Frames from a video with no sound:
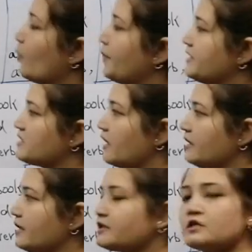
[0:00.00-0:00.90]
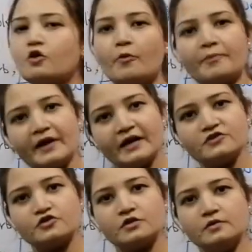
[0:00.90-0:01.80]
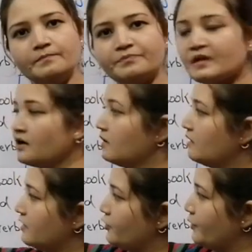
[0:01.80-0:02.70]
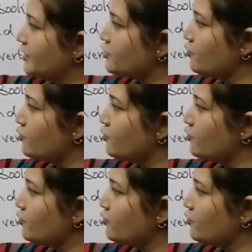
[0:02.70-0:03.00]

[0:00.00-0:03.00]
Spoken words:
We studied comprehension, Unit